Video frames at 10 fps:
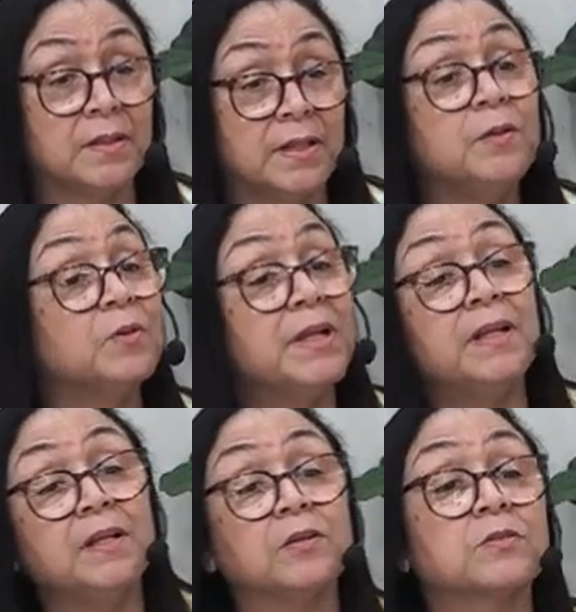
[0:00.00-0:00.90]
He will
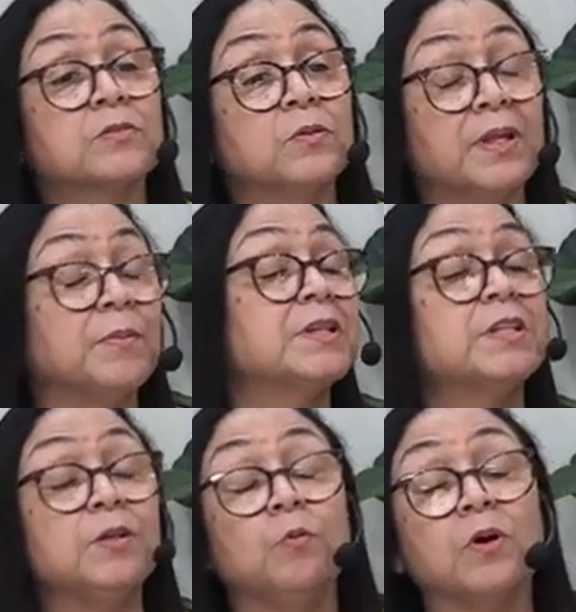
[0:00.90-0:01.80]
heal your soul because
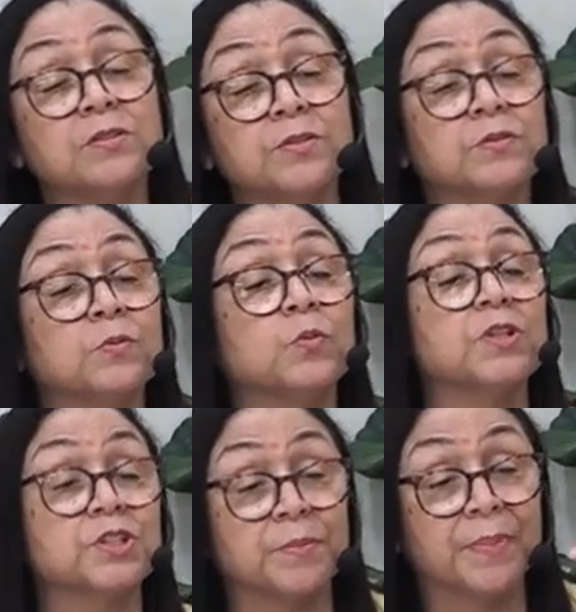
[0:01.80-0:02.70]
He wants you to
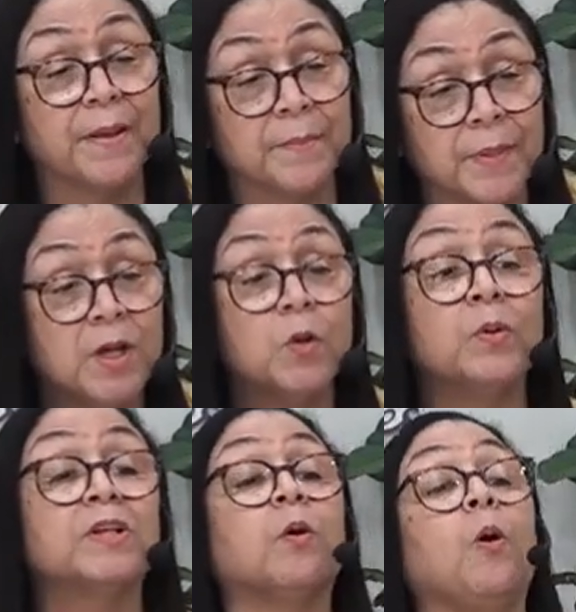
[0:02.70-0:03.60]
worship Him
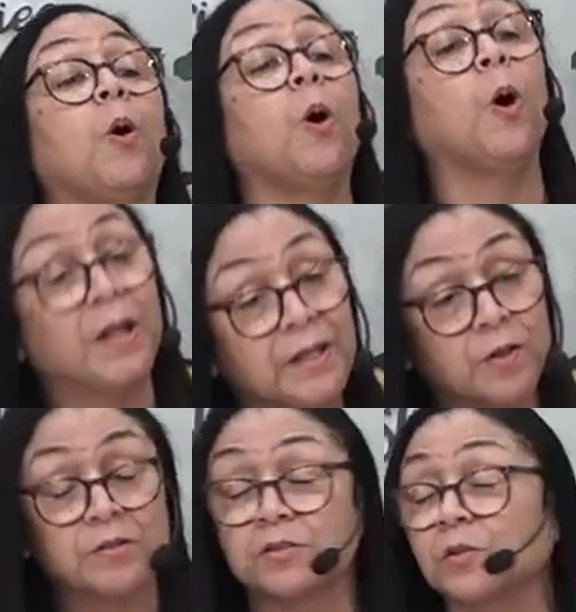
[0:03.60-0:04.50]
with all
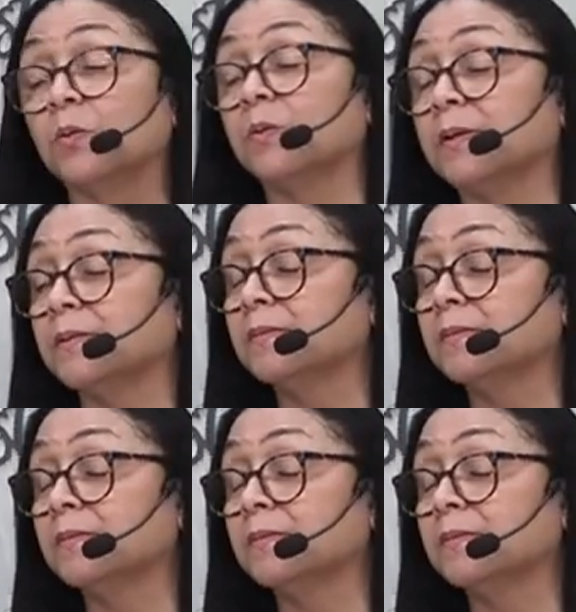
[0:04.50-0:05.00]
your soul,